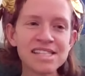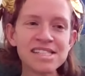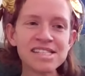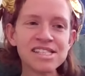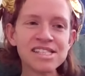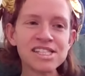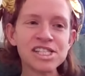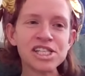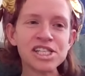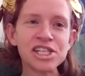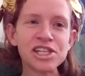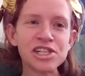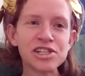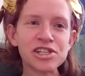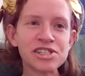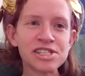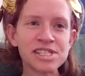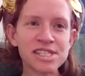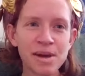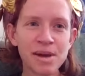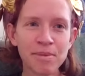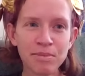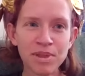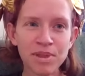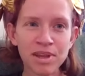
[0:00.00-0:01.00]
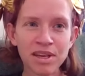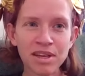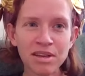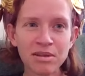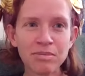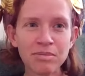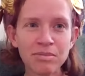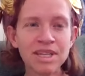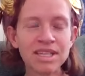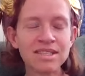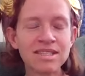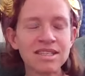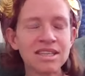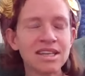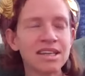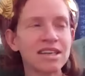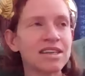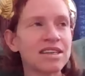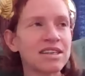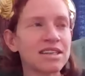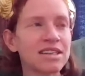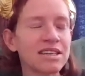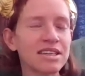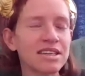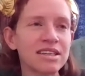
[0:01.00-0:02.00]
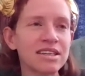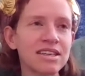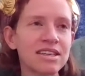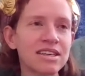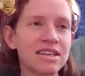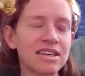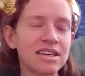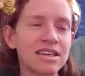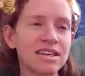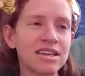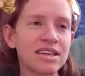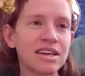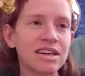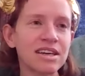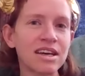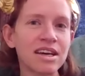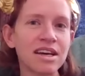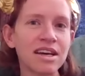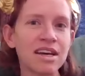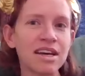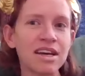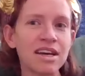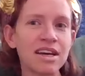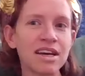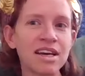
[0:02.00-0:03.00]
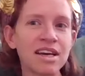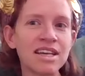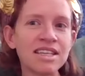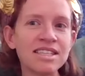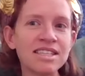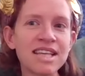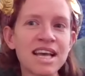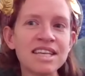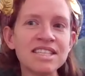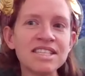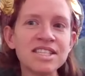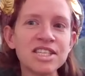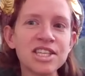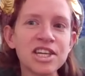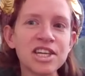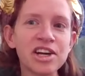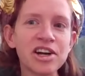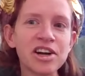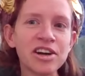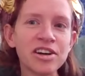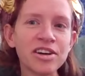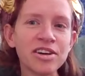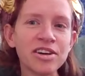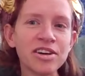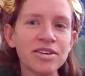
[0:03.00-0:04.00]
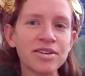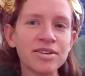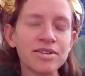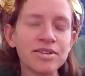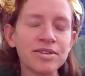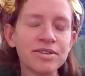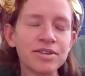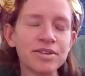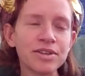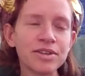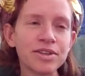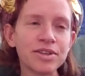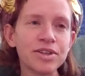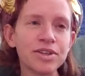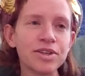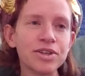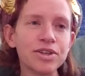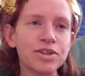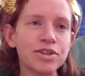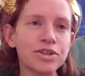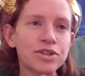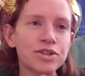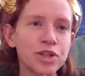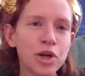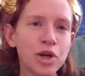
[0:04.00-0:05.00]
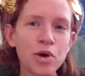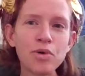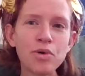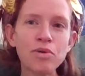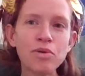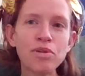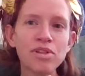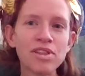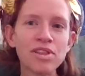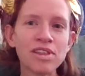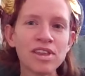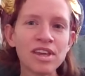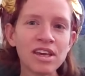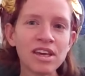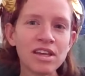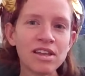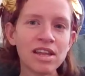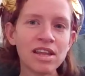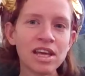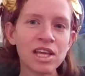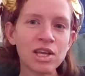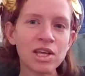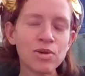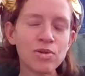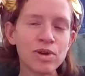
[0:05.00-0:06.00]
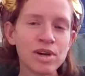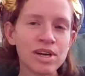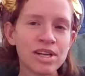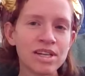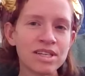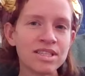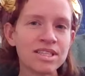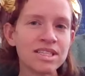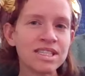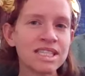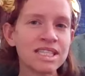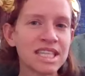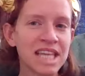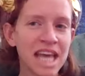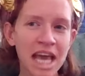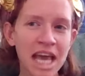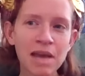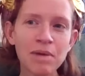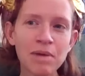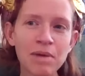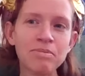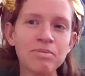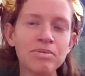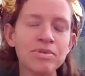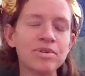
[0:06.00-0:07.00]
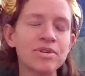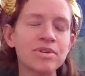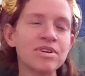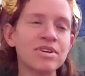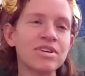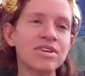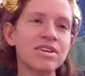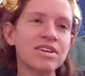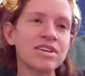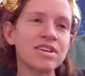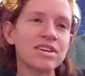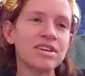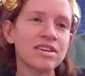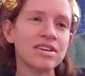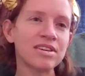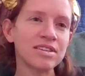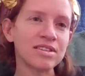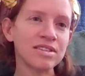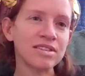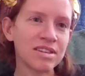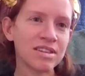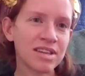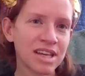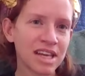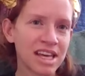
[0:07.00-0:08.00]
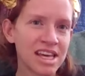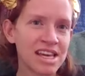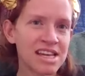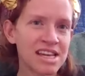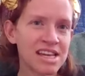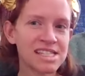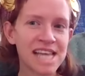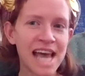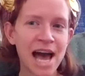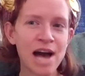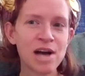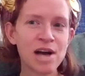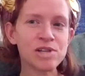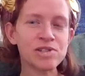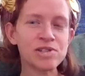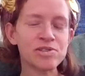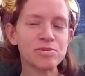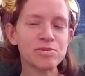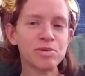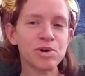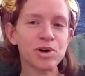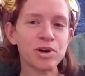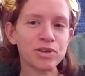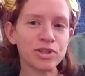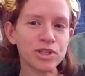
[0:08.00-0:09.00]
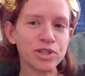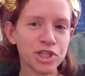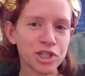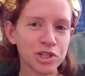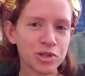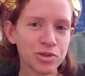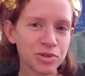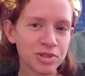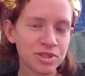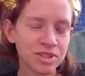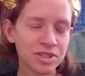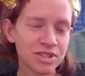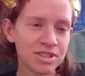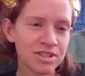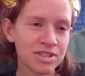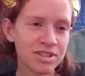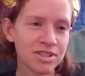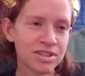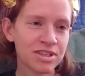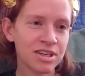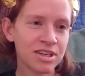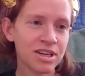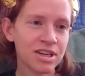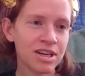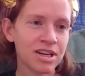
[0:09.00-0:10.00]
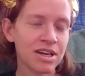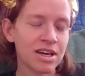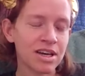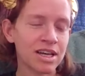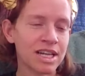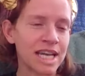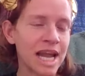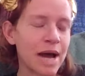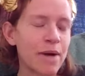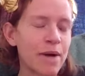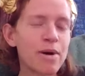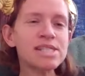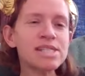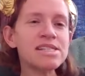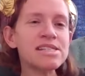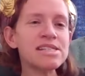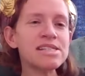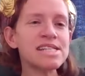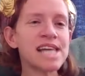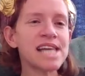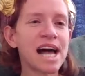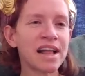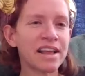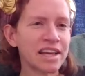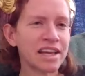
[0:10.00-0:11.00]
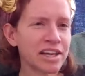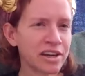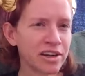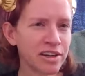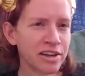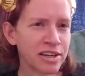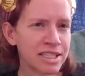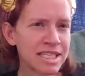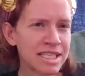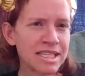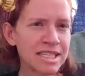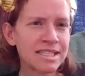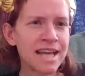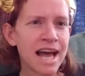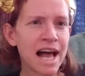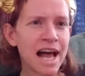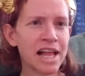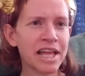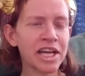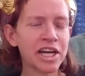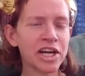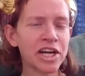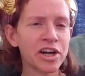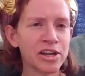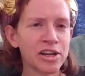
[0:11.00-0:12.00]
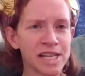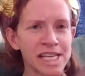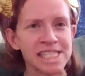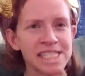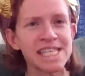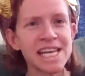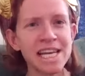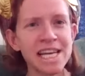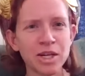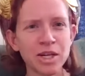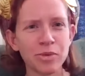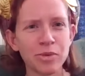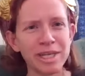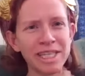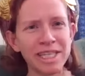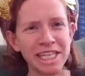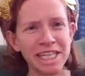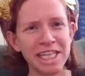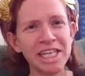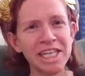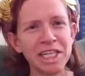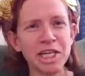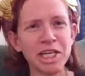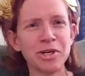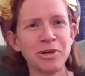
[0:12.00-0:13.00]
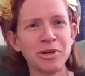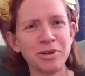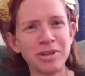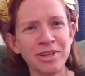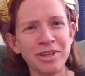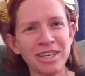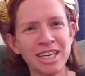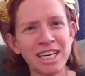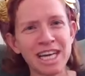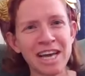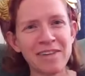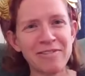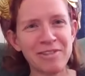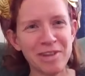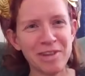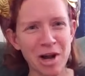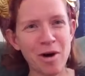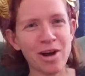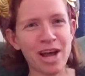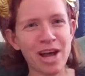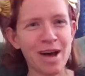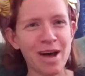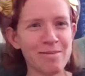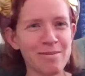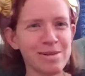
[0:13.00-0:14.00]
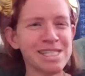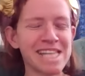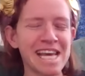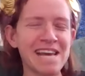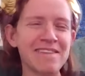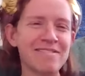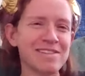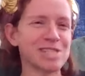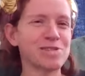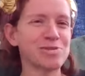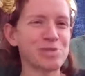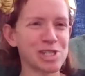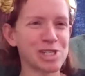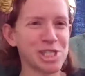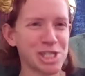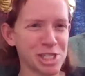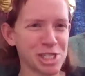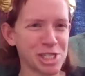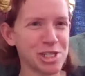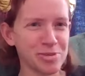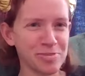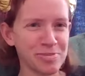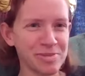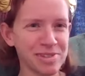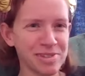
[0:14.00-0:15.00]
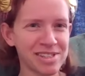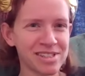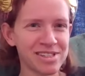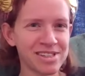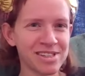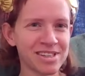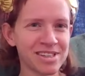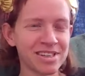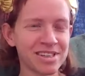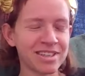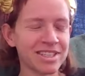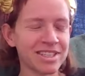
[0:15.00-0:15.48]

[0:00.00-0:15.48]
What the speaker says: And then he says to her something amazing. He says to her, don't think that you can escape to the king's house from all the Jews. Now what's he telling her? Is he telling her, listen, we need you. If you don't come and save us, we're